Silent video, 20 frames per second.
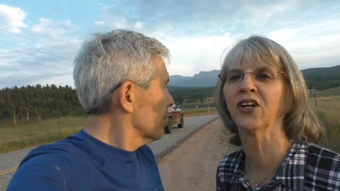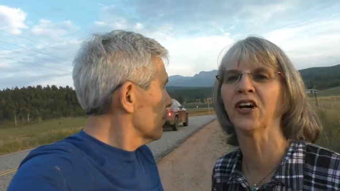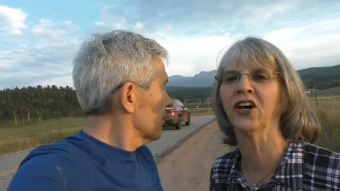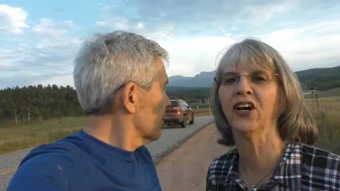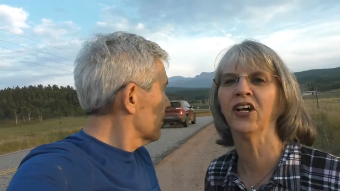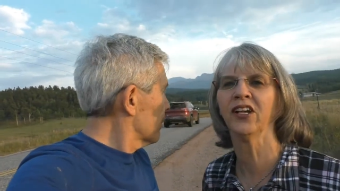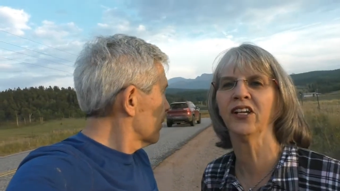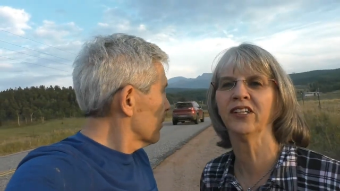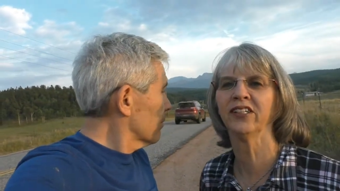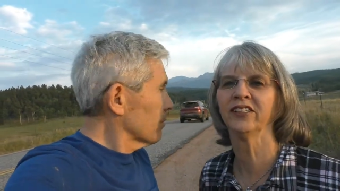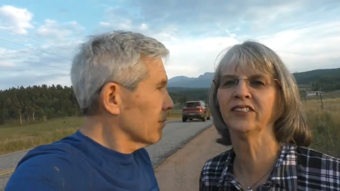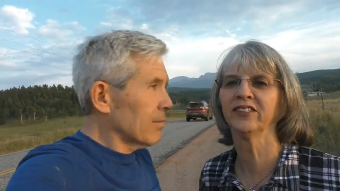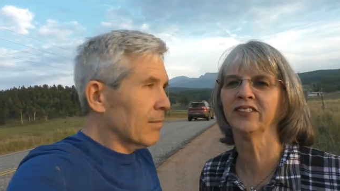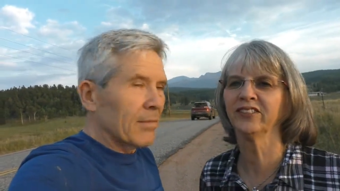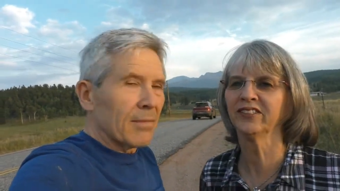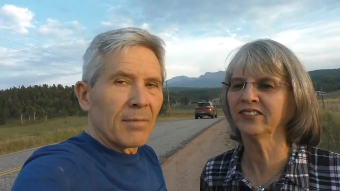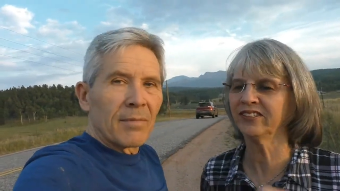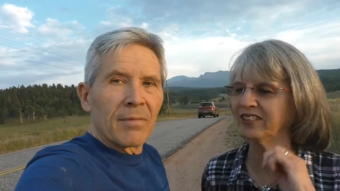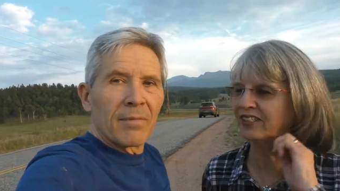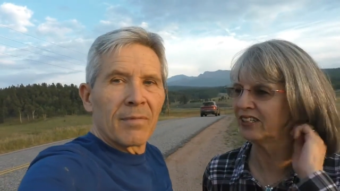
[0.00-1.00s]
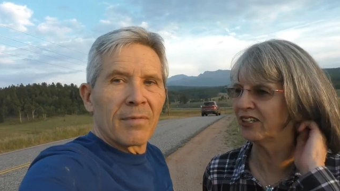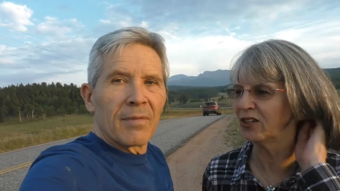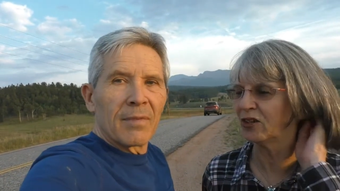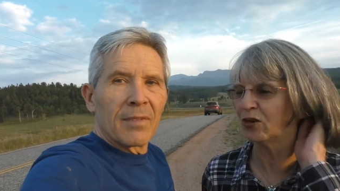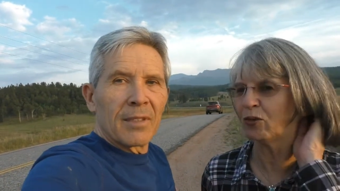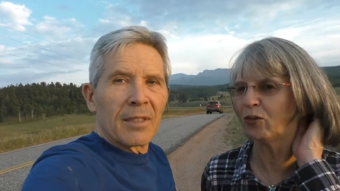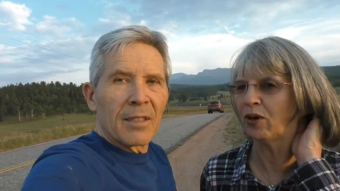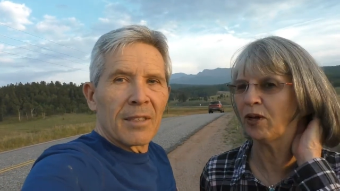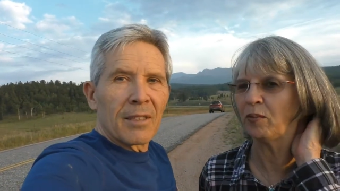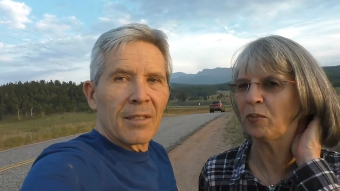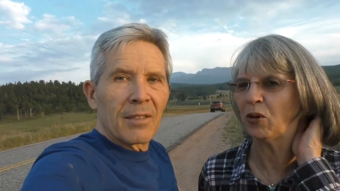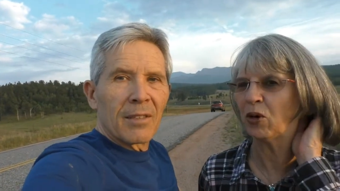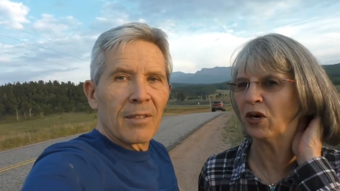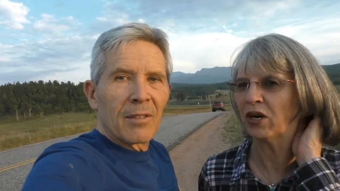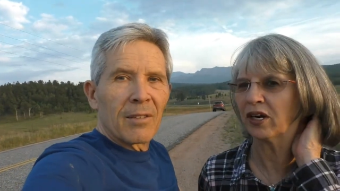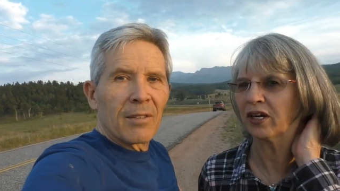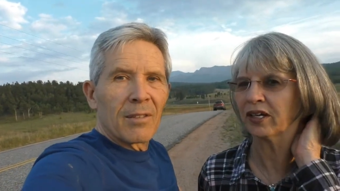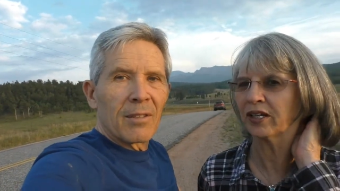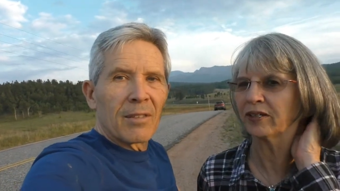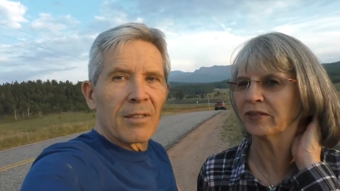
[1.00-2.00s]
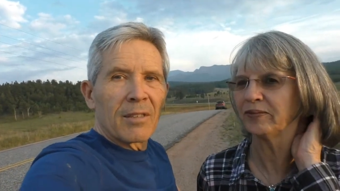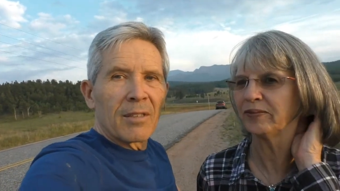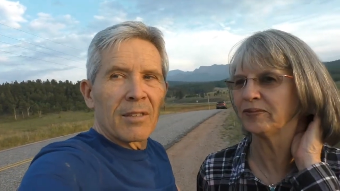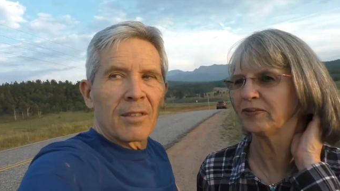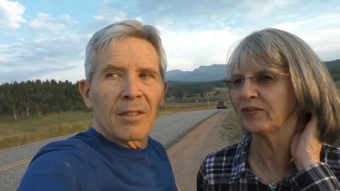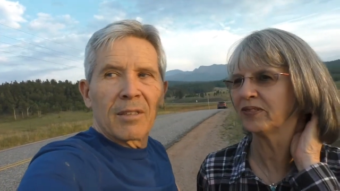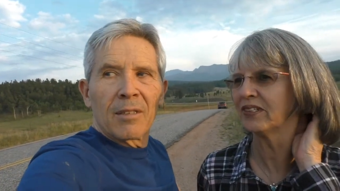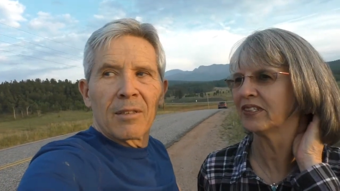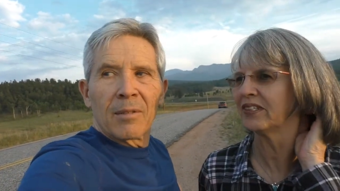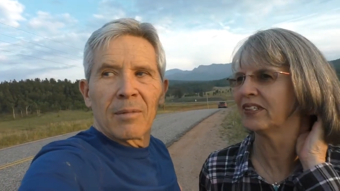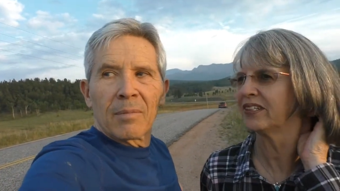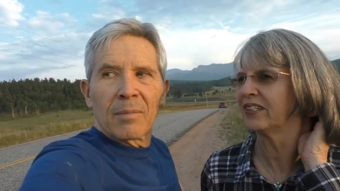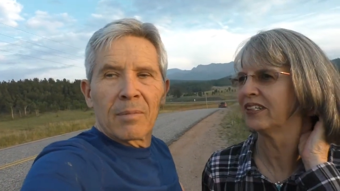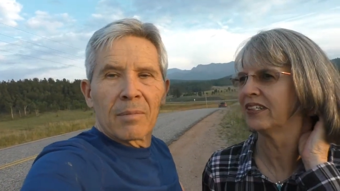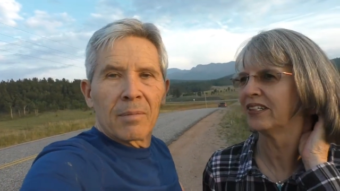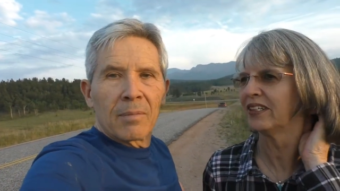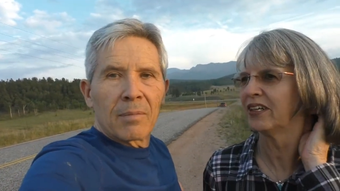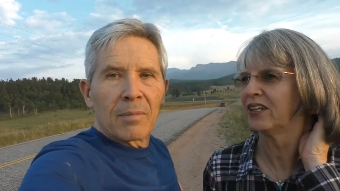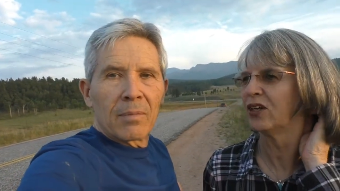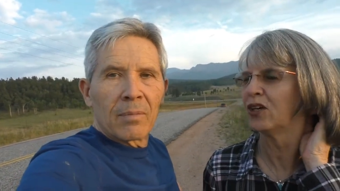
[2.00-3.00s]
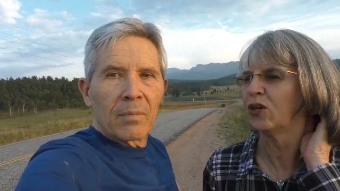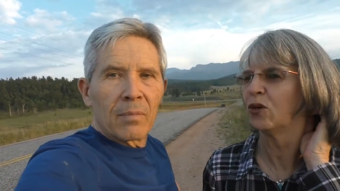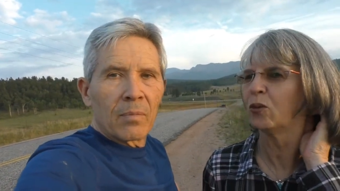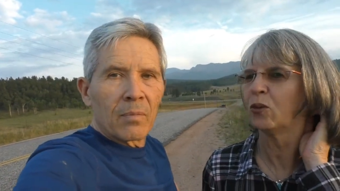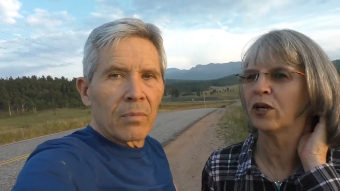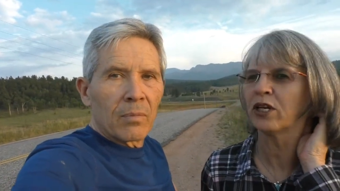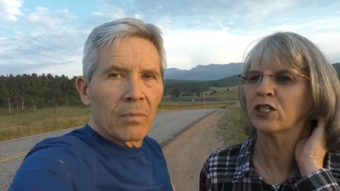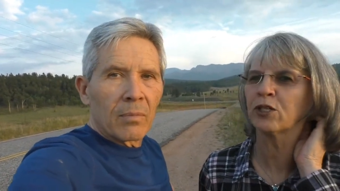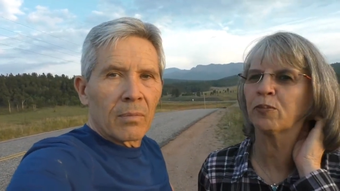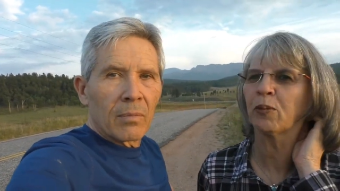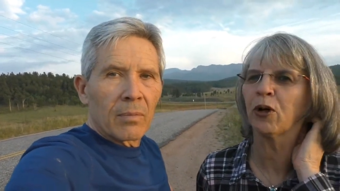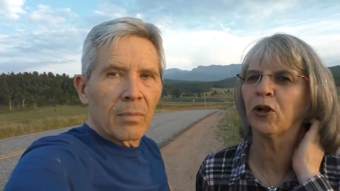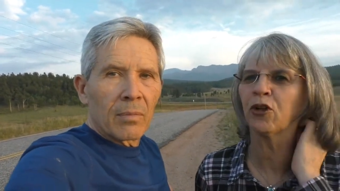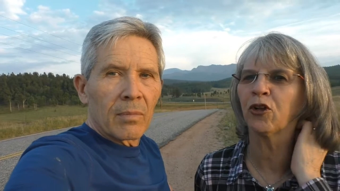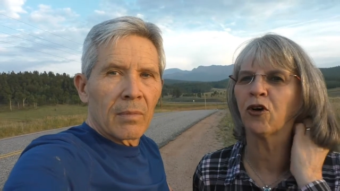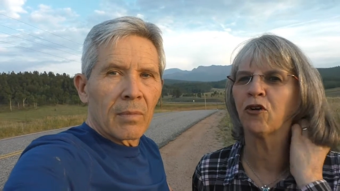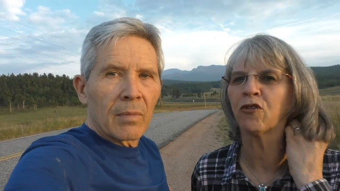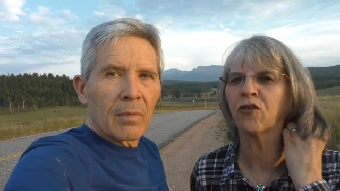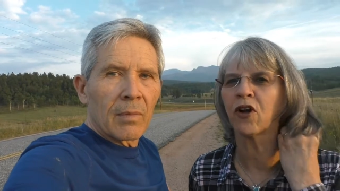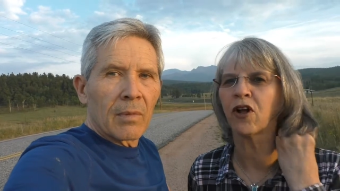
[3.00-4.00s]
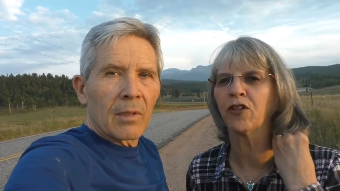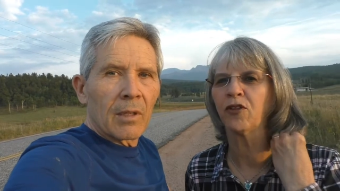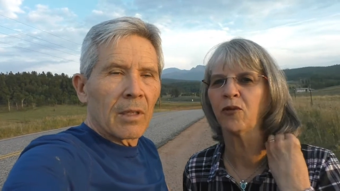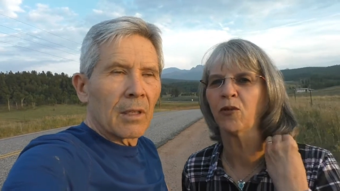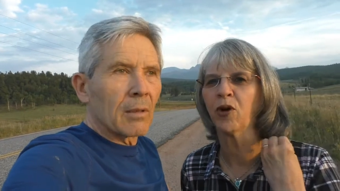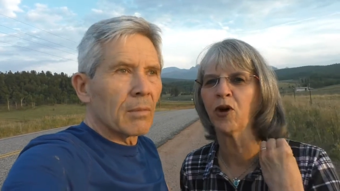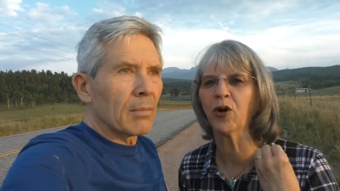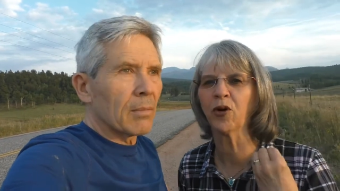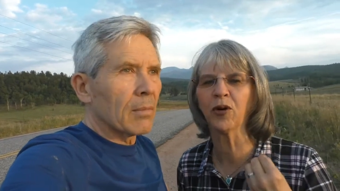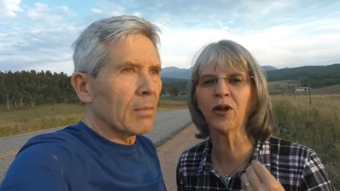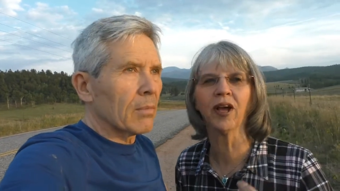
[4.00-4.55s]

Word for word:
Speaker 1: on. One more. We just pulled over on the road.